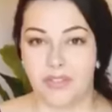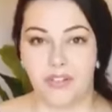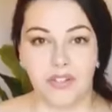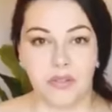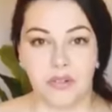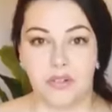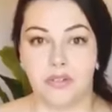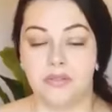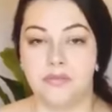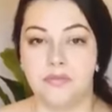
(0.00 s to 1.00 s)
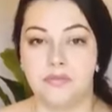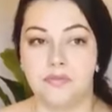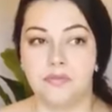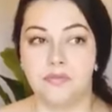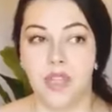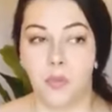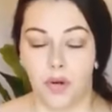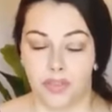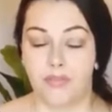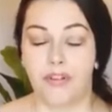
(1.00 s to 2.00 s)
really versatile and
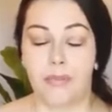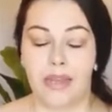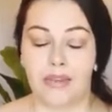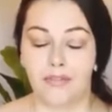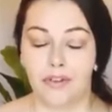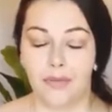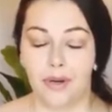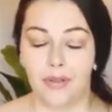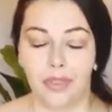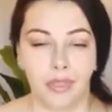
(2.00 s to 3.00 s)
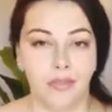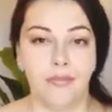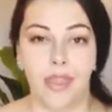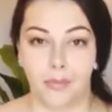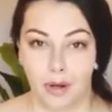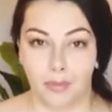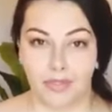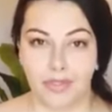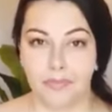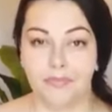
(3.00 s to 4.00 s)
worth every penny for your birth. I
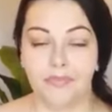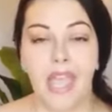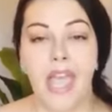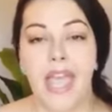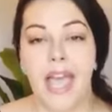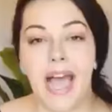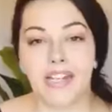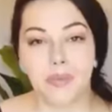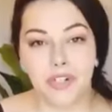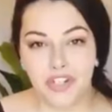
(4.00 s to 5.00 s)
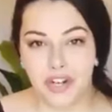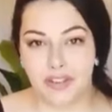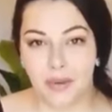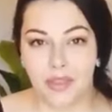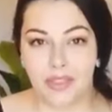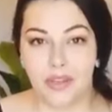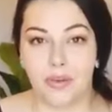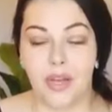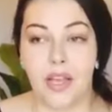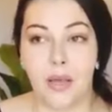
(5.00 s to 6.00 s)
promise you. I just want to share that with
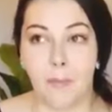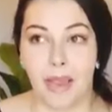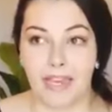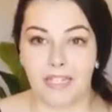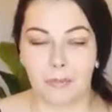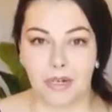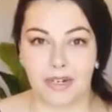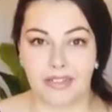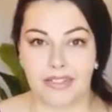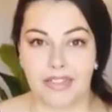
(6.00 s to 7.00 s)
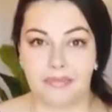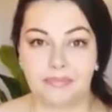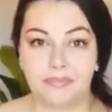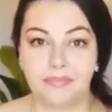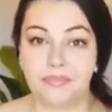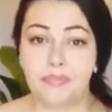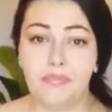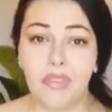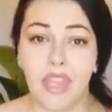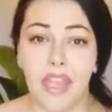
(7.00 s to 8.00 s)
you, my experience,
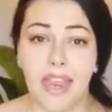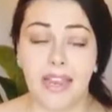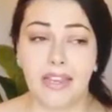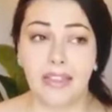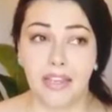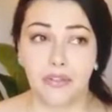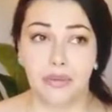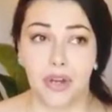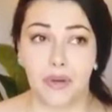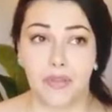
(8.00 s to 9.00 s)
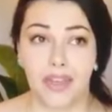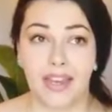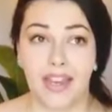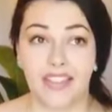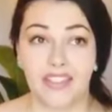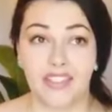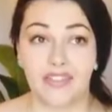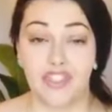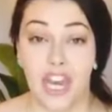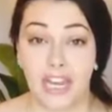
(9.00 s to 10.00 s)
and let you know that it
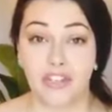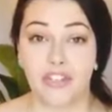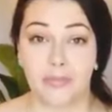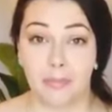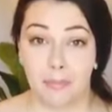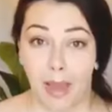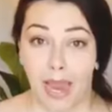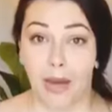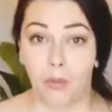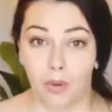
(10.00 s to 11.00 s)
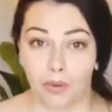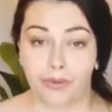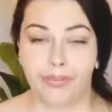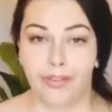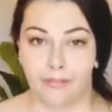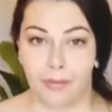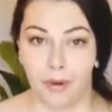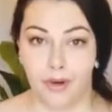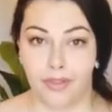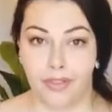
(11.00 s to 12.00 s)
has changed my world giving
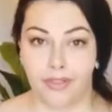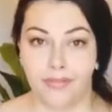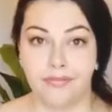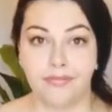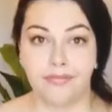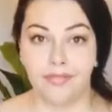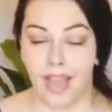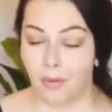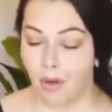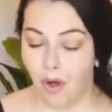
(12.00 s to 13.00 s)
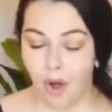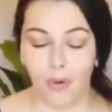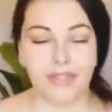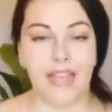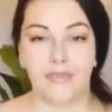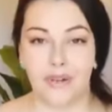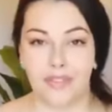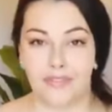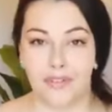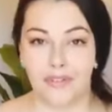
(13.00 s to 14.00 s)
birth. I will always have one
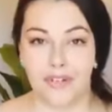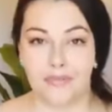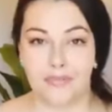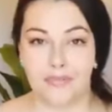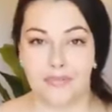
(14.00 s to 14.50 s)
in the future.